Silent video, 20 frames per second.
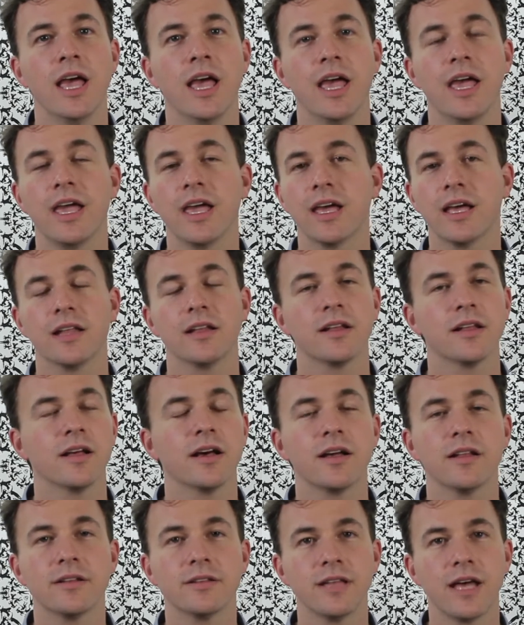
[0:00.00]
And
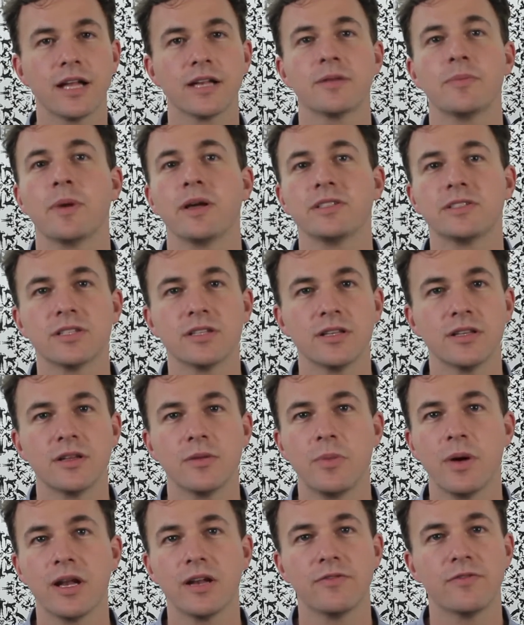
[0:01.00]
not to mention
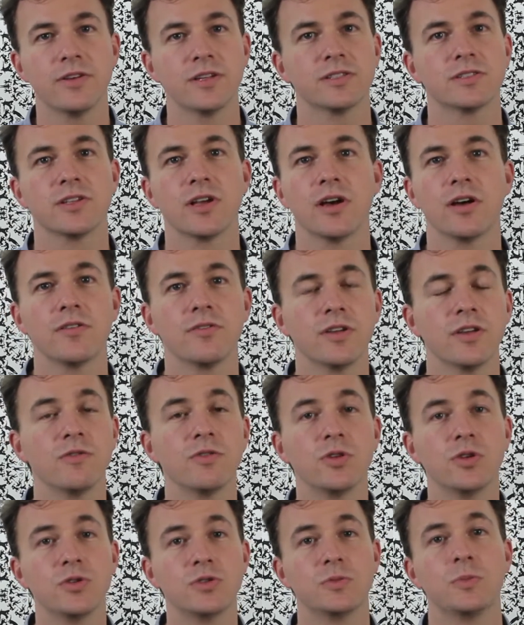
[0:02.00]
the benefits of if
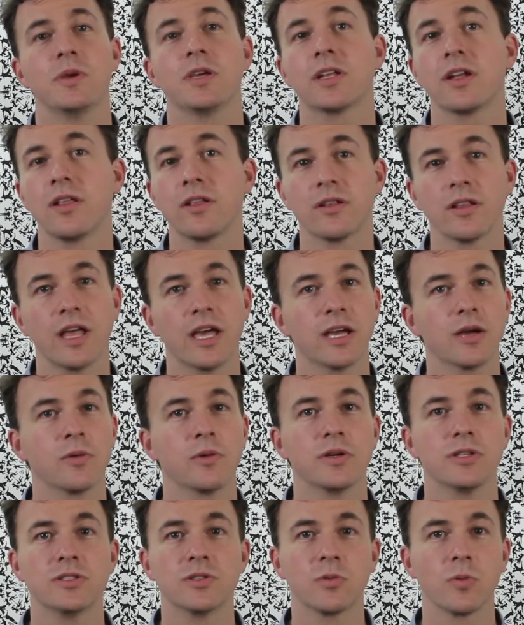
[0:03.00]
you do speak another
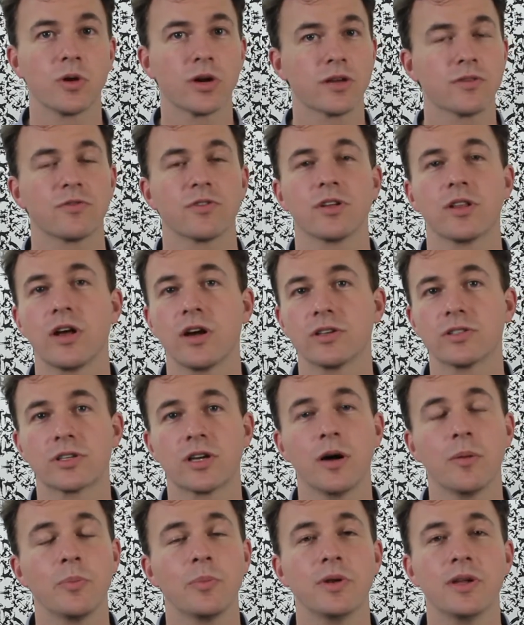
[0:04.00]
language, you're working for a large
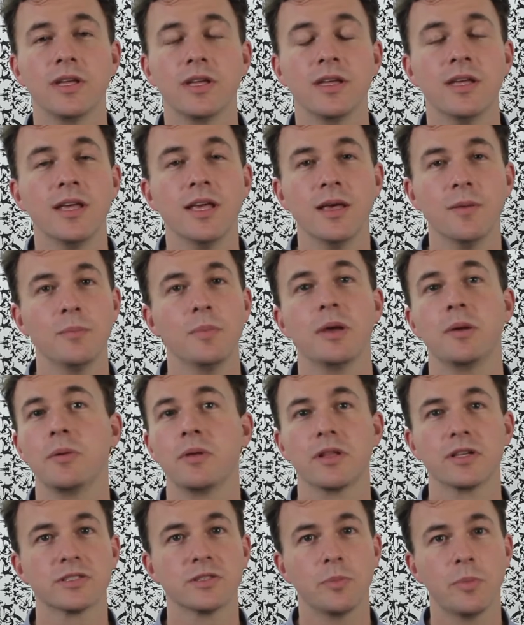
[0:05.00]
company,
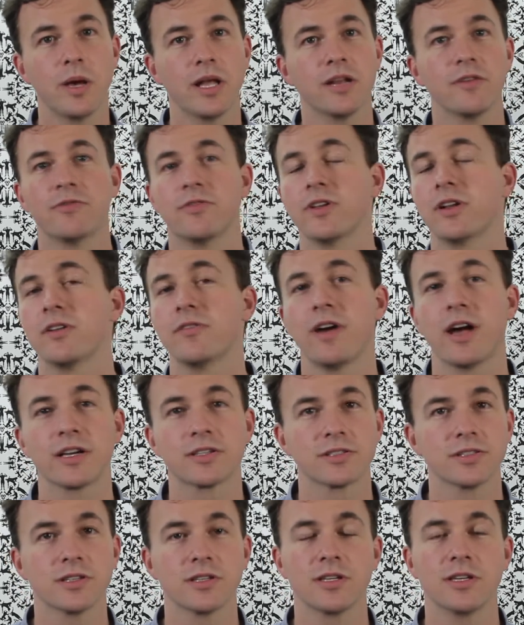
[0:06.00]
maybe there's the benefit of
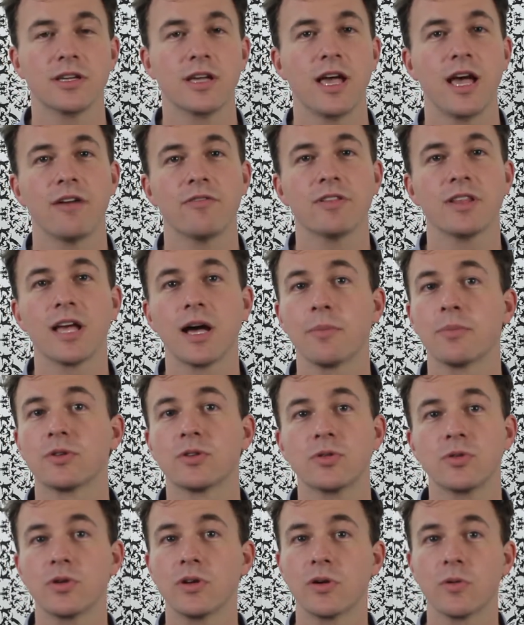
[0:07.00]
actually having the
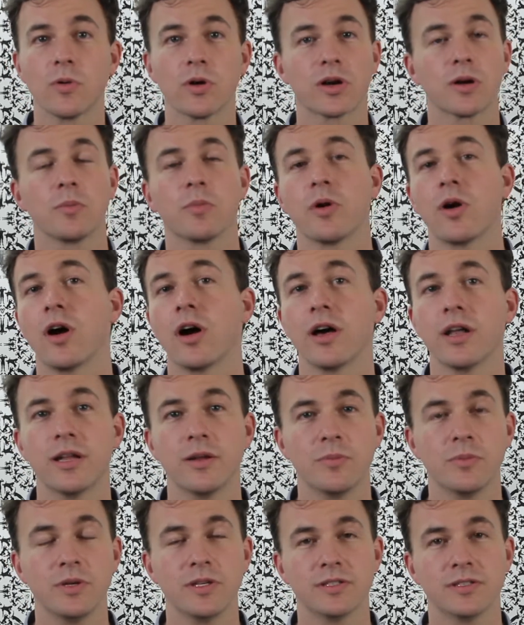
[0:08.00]
opportunity to work abroad
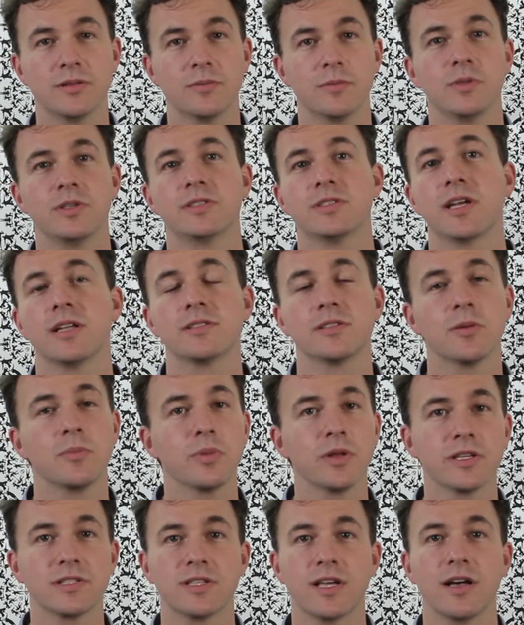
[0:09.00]
and be sent
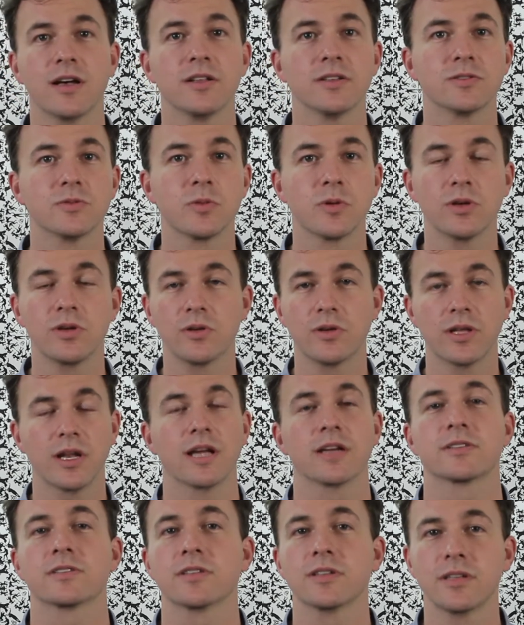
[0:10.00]
someplace else where you can
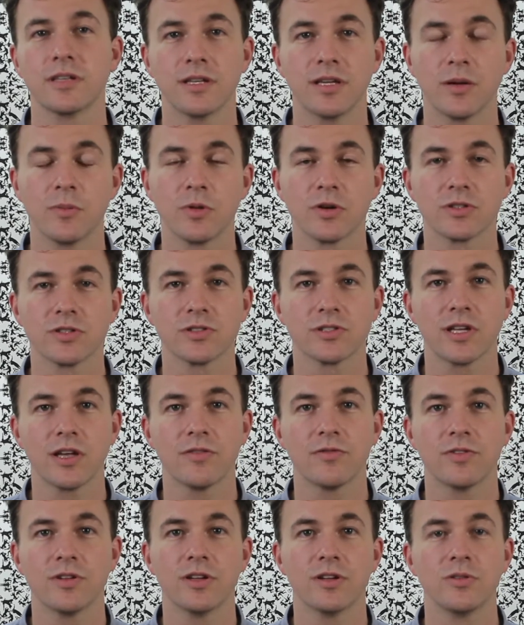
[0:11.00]
actually immerse
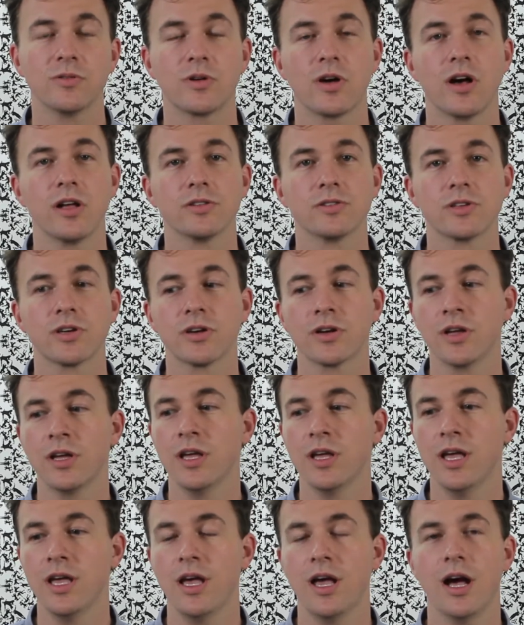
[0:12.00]
yourself in a new culture.
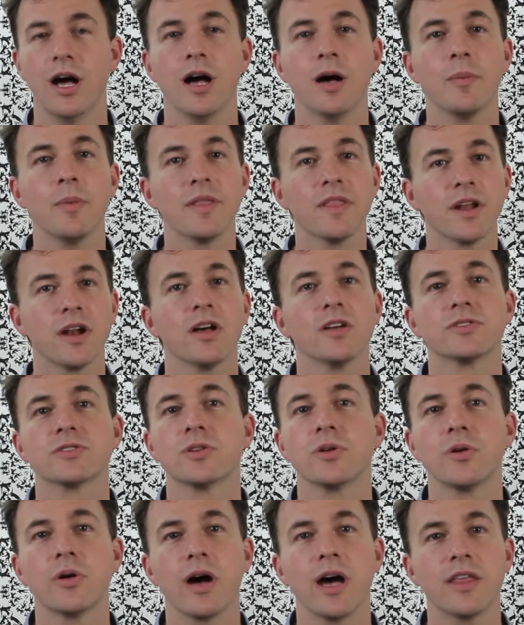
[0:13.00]
And then
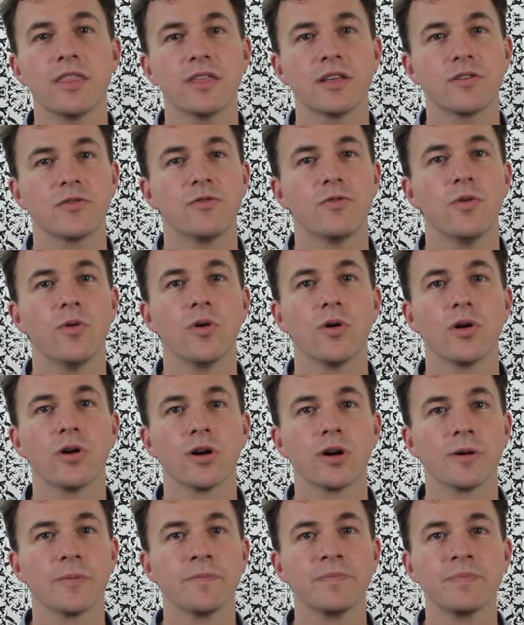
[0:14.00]
also I think
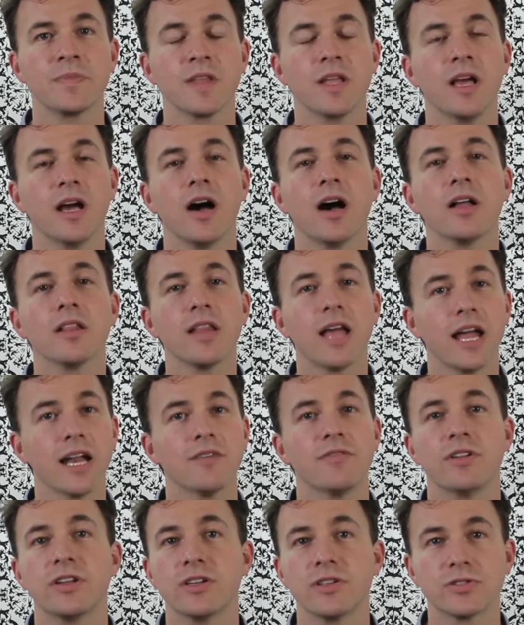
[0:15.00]
for a
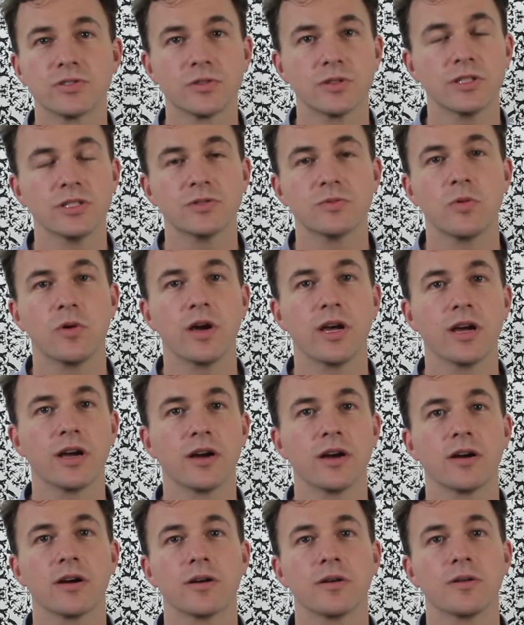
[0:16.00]
lot of industries
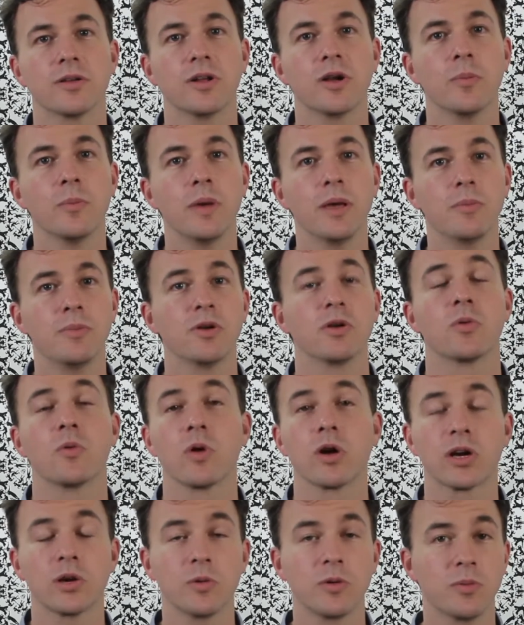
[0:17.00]
where maybe you're
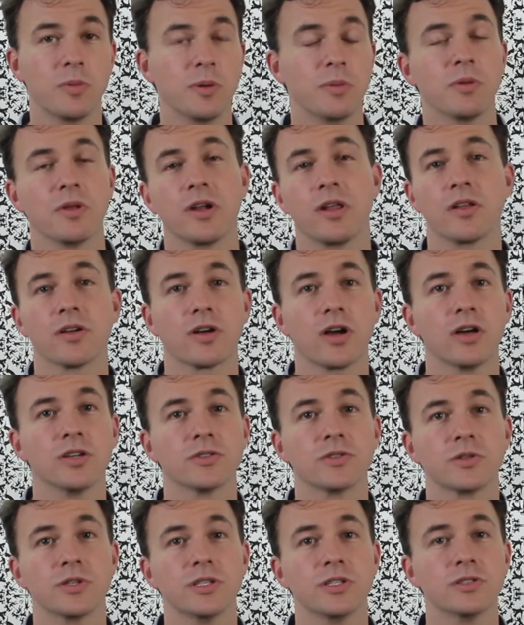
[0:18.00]
working with people in other
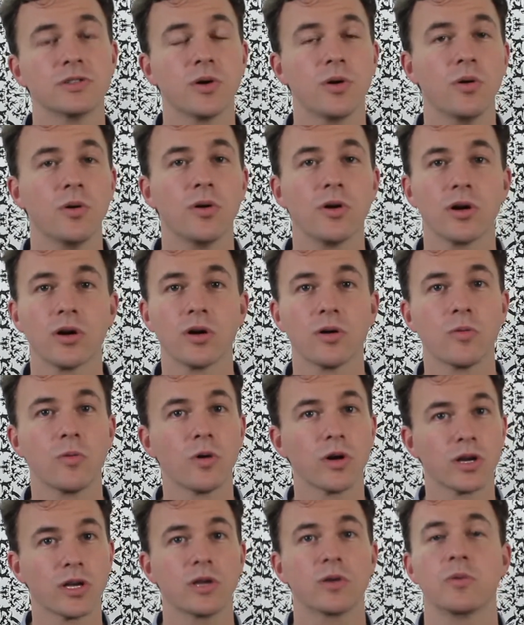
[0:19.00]
countries or
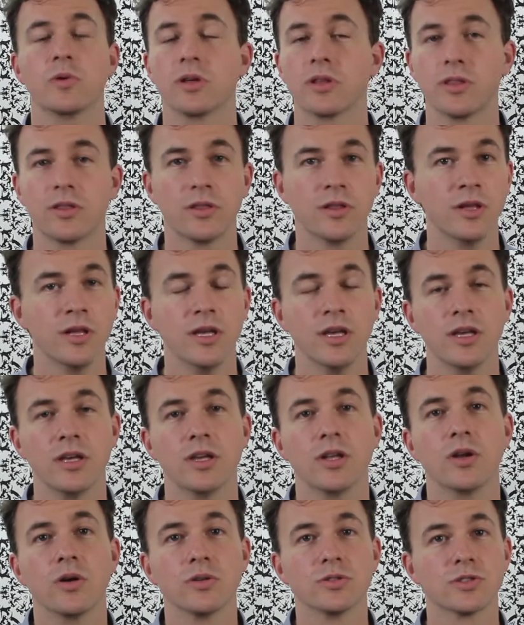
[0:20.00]
working with
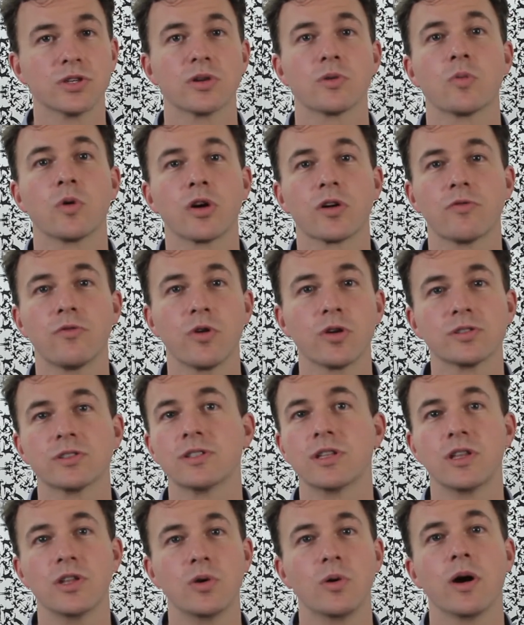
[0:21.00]
certain
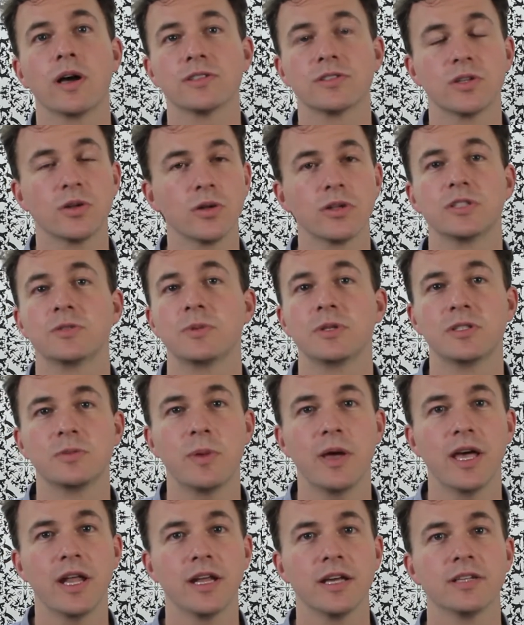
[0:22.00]
workforces in the US that only speak
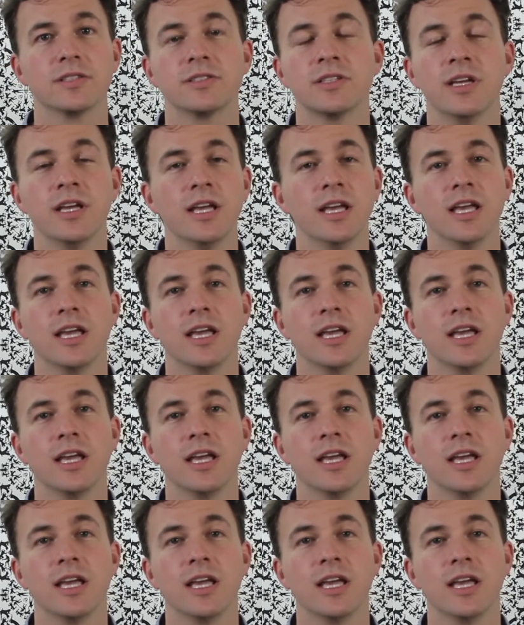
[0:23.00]
Spanish.